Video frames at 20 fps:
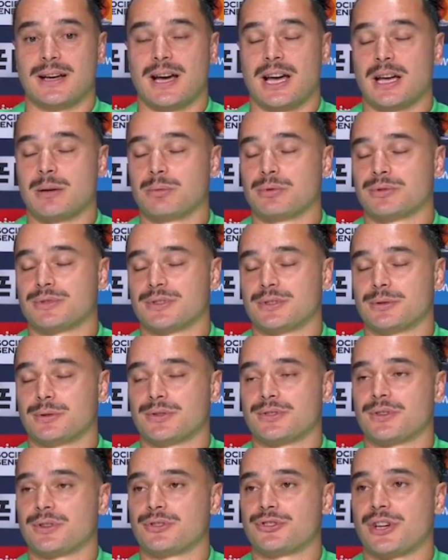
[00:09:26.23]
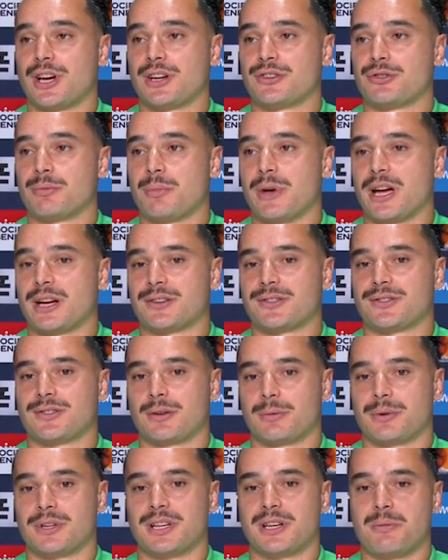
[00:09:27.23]
able to also change a match.
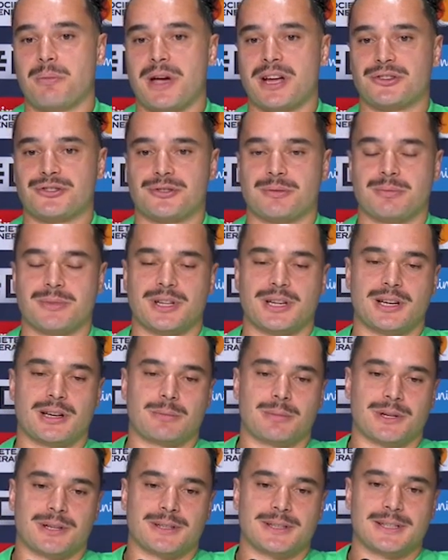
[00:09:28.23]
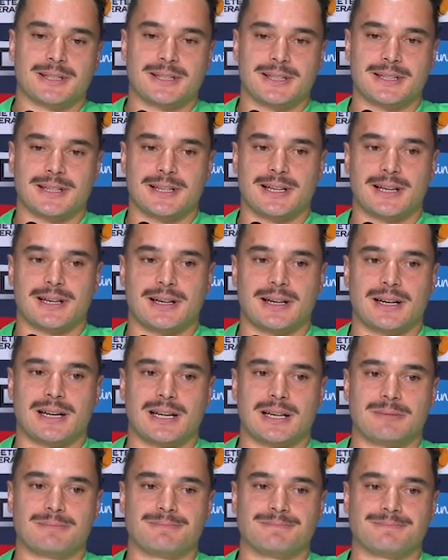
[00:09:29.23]
So we need to match them there, but.
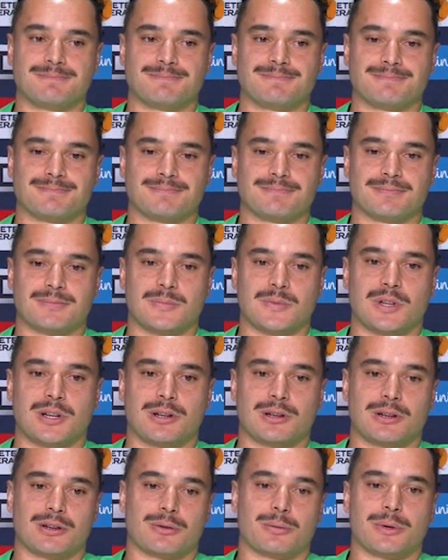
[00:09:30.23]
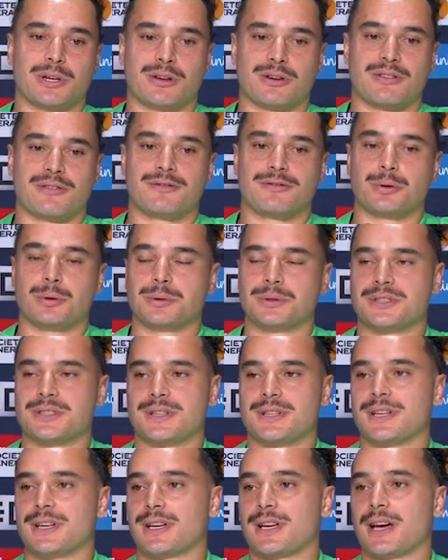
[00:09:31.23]
Um, no, look, we're looking forward
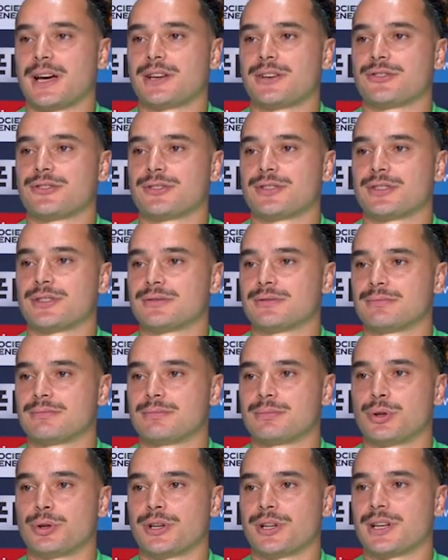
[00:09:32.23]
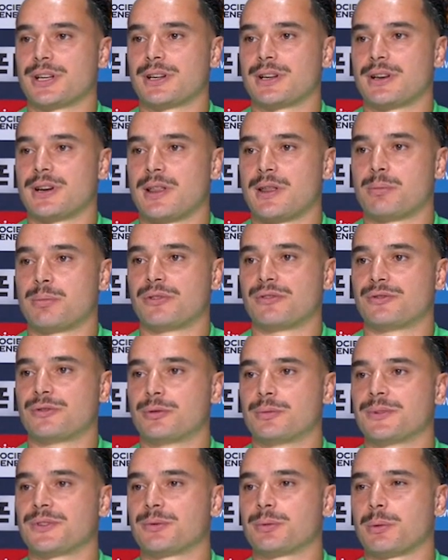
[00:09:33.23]
to the occasion and putting in another
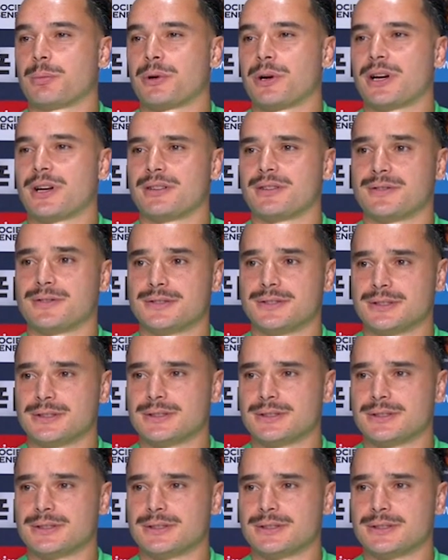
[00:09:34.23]
performance we're proud of.